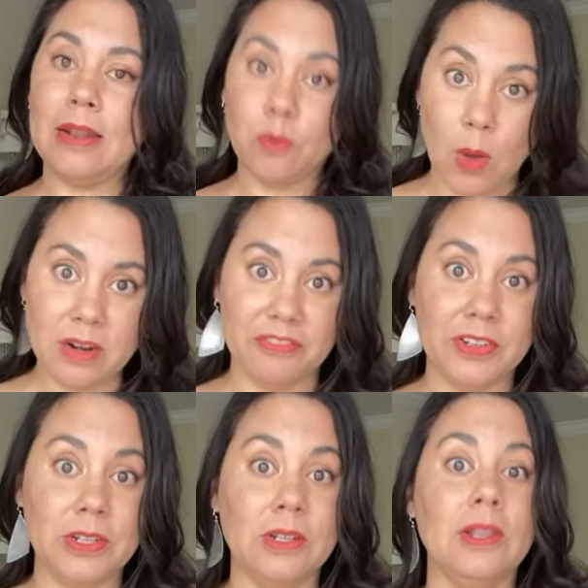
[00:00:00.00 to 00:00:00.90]
and it's
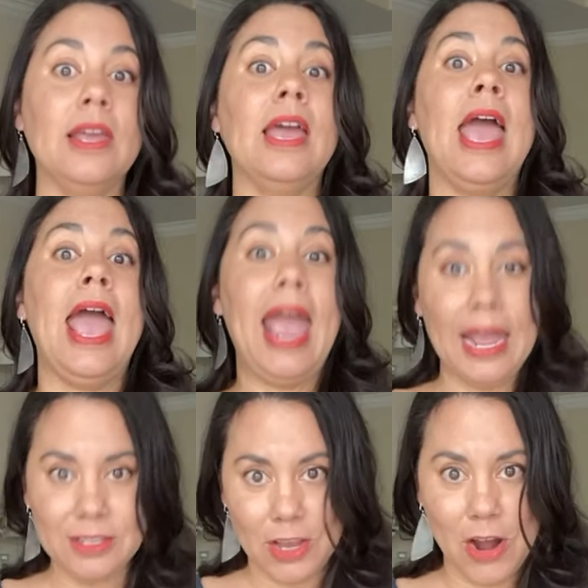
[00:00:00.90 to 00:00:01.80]
wonderful,
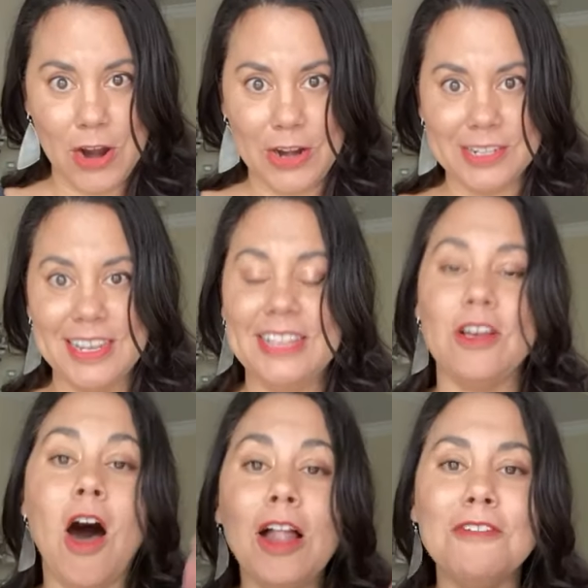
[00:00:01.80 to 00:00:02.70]
and it's hard. It's
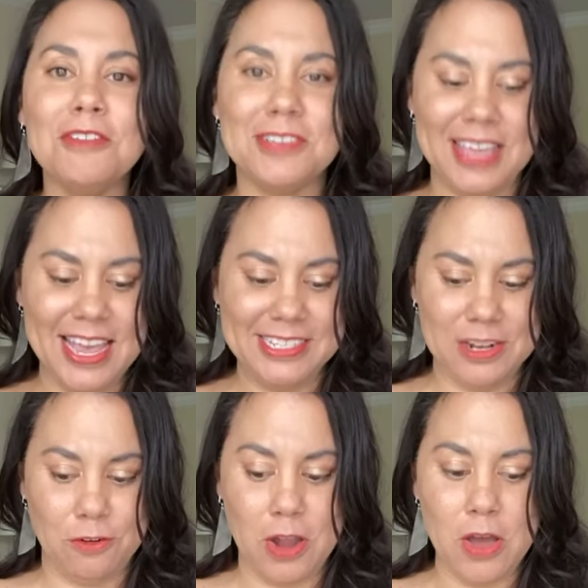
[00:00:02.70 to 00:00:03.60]
all of those things in
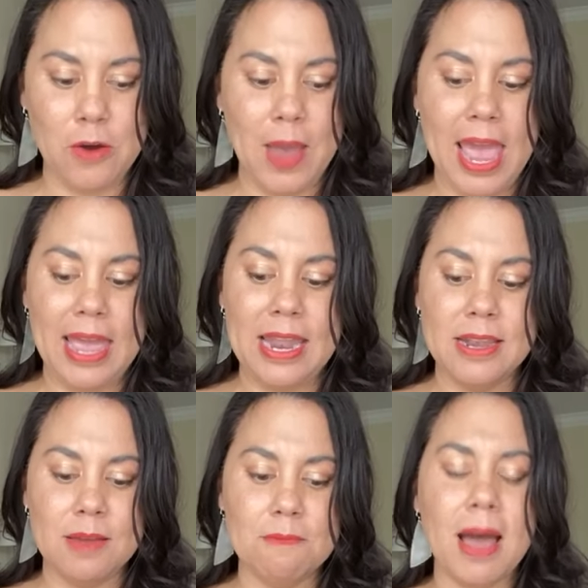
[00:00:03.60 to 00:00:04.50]
a row.
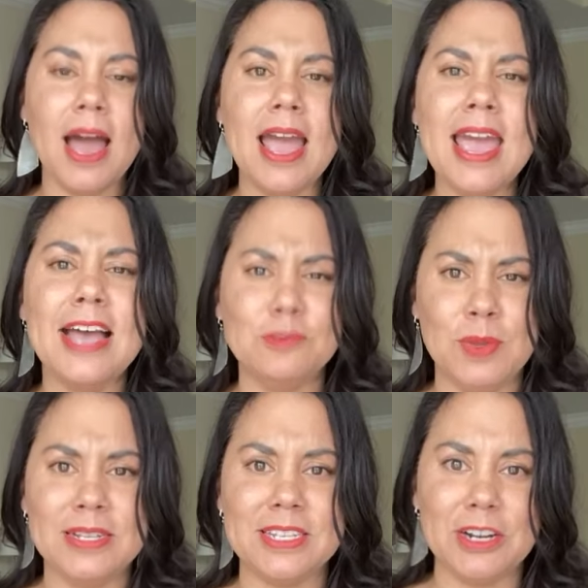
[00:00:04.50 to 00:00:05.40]
And my
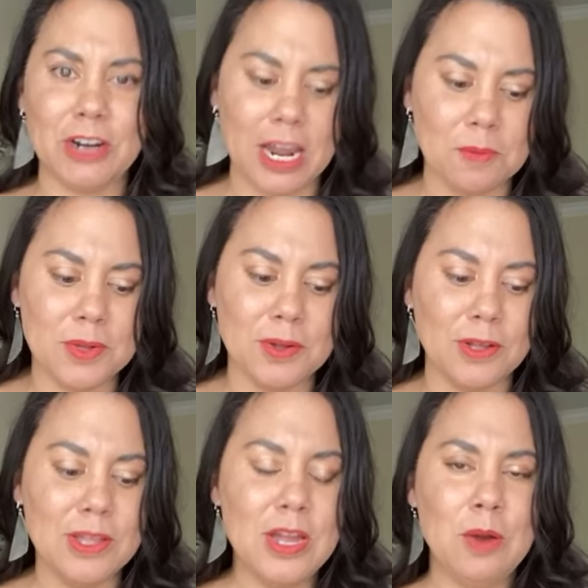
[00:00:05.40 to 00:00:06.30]
husband is an
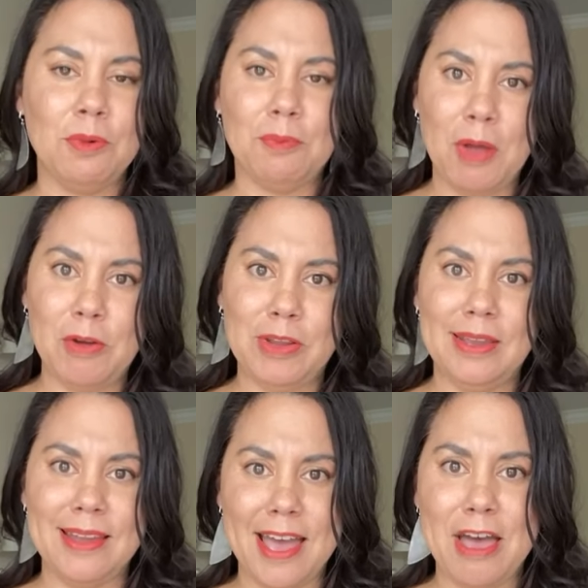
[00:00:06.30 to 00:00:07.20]
incredible
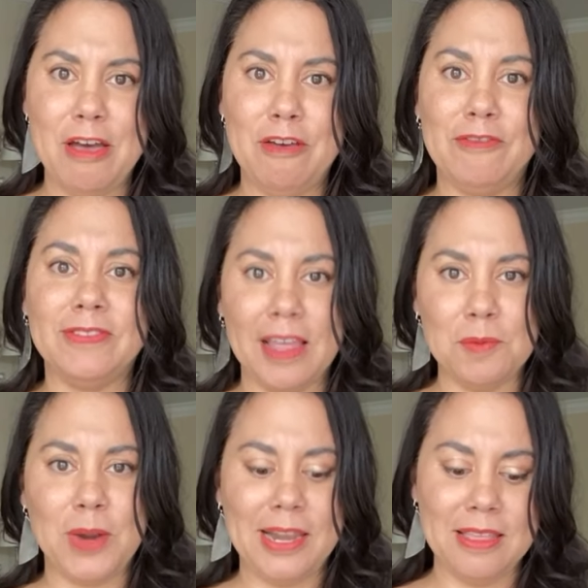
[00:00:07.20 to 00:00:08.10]
proponent of
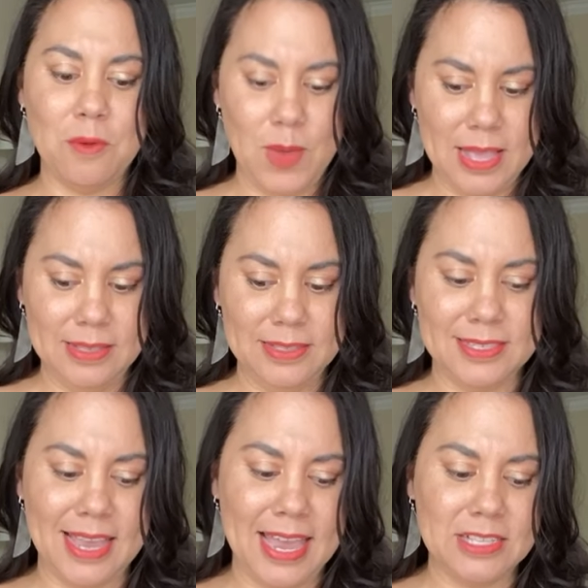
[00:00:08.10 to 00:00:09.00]
celebrating the
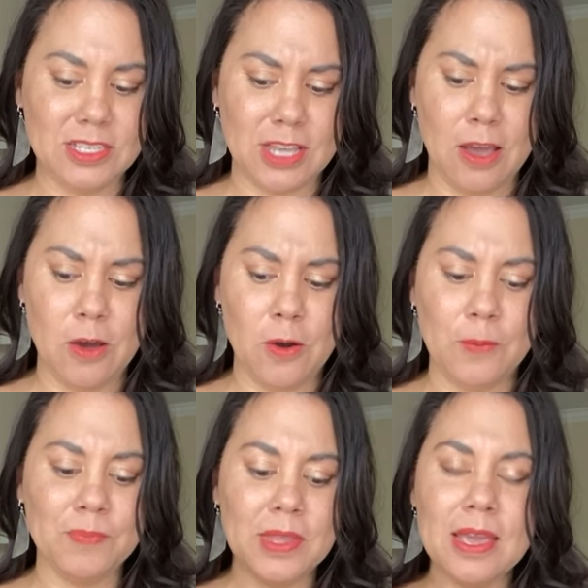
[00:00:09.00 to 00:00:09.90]
wins. And
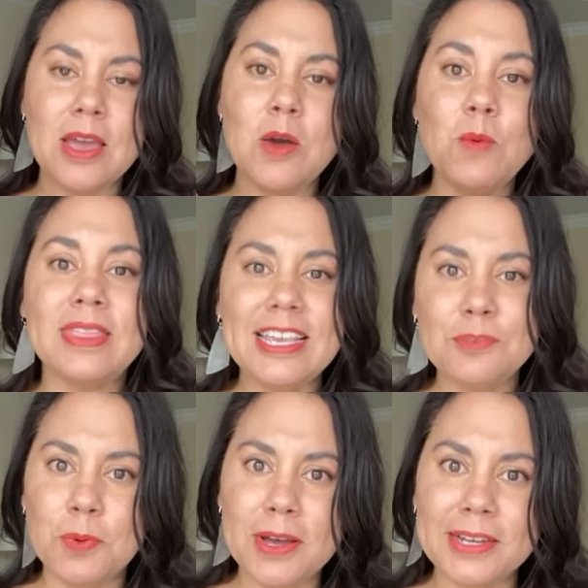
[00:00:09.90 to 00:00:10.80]
so with this
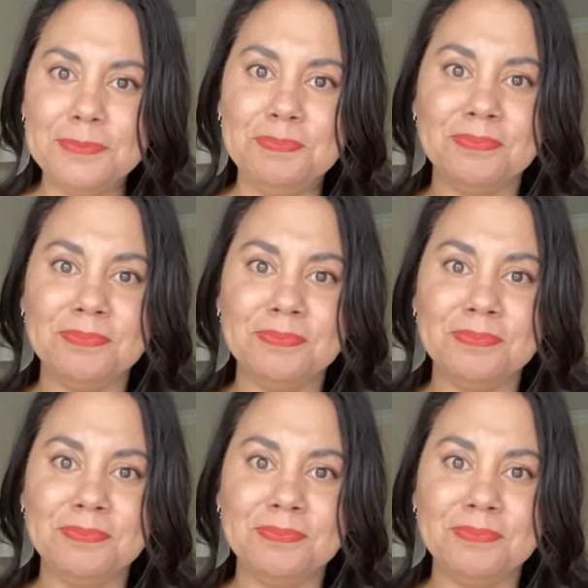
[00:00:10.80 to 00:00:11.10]
book